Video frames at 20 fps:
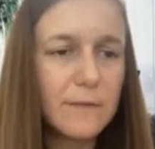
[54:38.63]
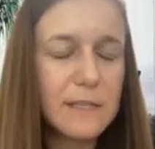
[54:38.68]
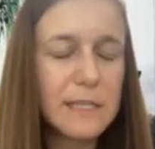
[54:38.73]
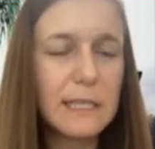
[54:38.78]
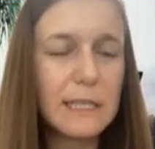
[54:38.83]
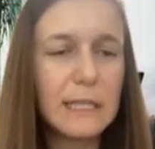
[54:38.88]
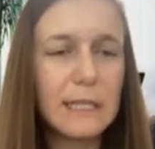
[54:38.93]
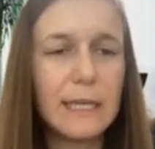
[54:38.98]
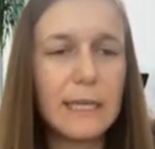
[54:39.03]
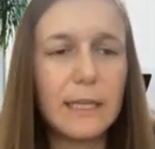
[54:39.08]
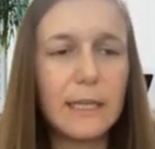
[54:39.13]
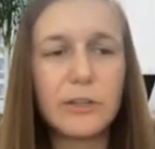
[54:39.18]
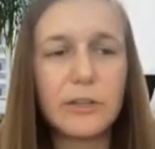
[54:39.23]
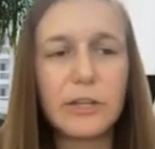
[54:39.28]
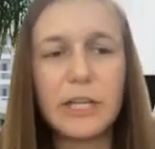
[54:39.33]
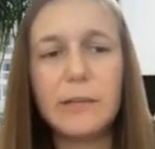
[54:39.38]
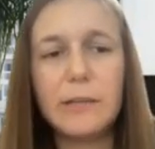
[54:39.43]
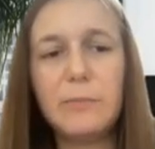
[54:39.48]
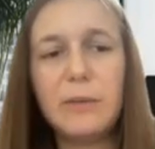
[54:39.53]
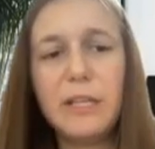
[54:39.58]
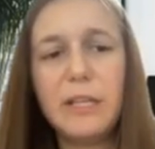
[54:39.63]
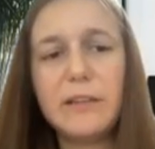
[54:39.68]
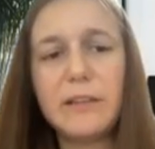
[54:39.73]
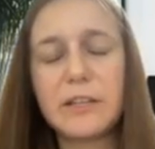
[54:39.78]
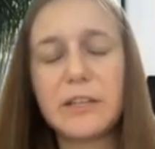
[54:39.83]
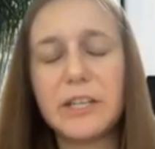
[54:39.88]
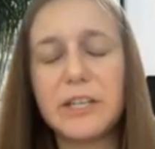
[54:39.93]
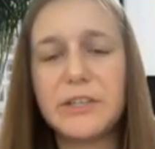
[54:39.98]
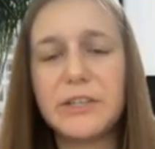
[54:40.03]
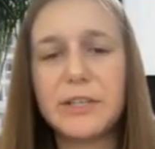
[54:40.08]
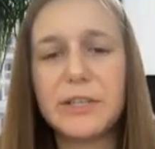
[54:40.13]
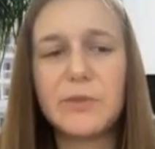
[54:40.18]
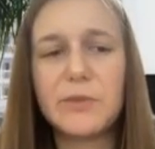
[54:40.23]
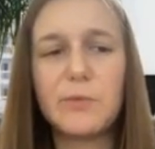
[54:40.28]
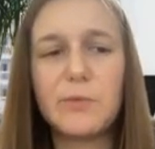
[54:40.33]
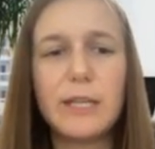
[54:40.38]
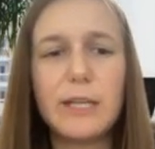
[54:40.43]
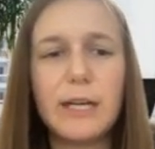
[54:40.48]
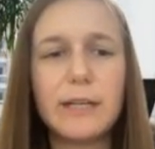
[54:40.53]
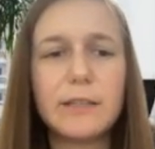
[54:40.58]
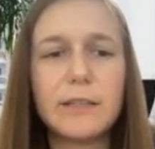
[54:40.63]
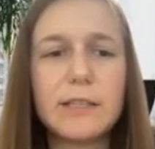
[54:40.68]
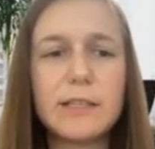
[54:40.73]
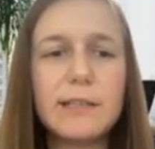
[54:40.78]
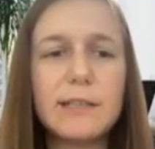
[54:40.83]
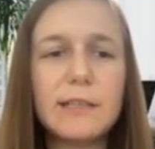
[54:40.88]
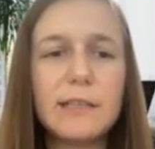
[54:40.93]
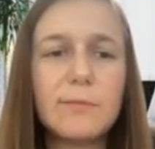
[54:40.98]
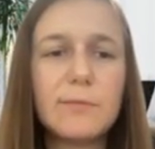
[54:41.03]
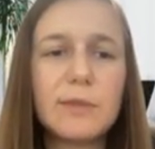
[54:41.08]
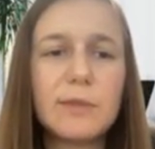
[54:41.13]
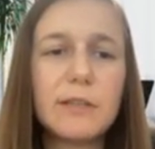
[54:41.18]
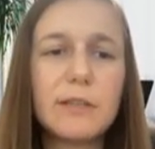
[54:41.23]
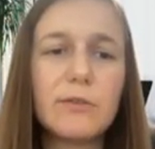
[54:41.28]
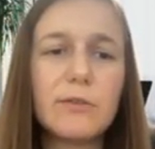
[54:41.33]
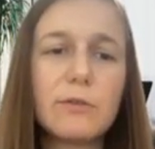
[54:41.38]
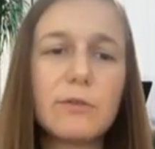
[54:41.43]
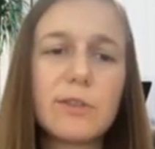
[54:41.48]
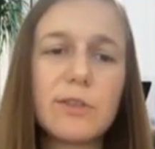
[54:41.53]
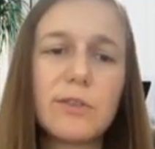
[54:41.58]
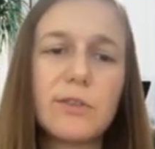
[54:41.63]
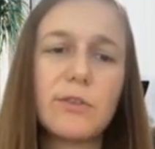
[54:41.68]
facilitate CrateDB integrations with other systems and tools,